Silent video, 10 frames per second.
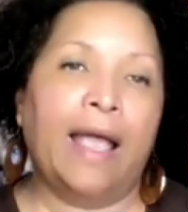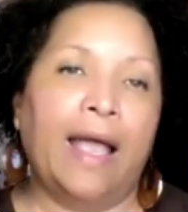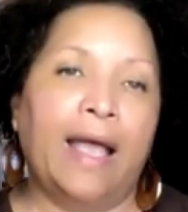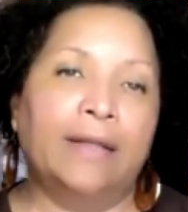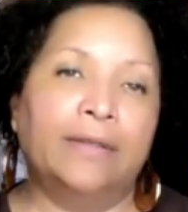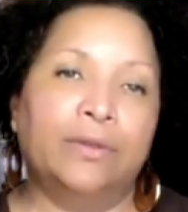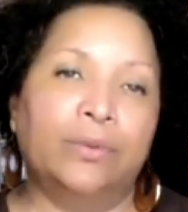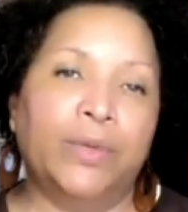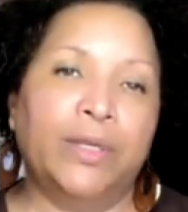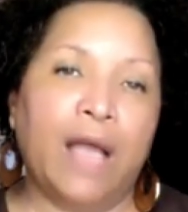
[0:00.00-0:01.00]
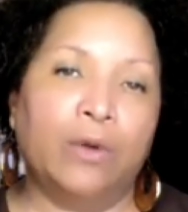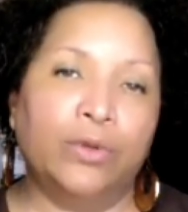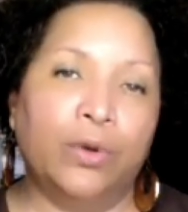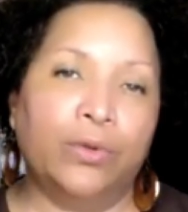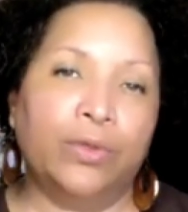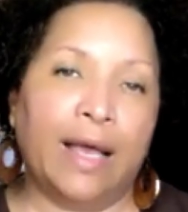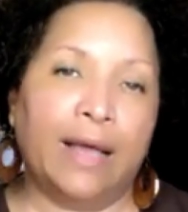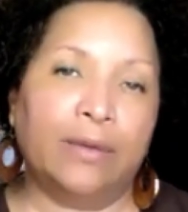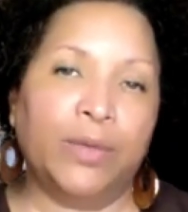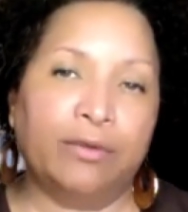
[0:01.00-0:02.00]
and we now know
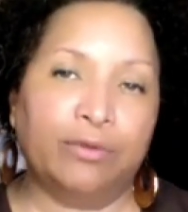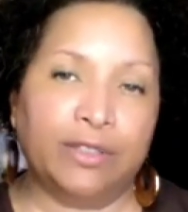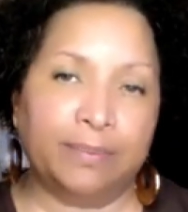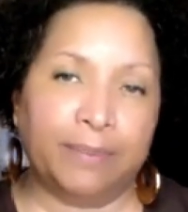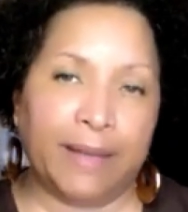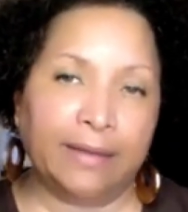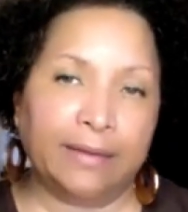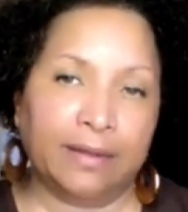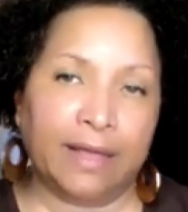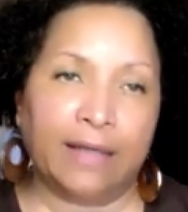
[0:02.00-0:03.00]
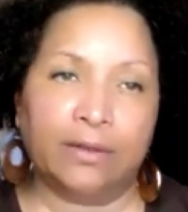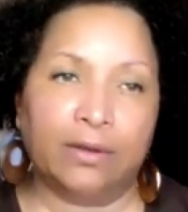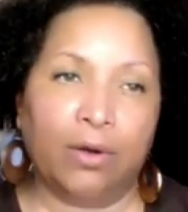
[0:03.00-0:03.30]
that we can respect that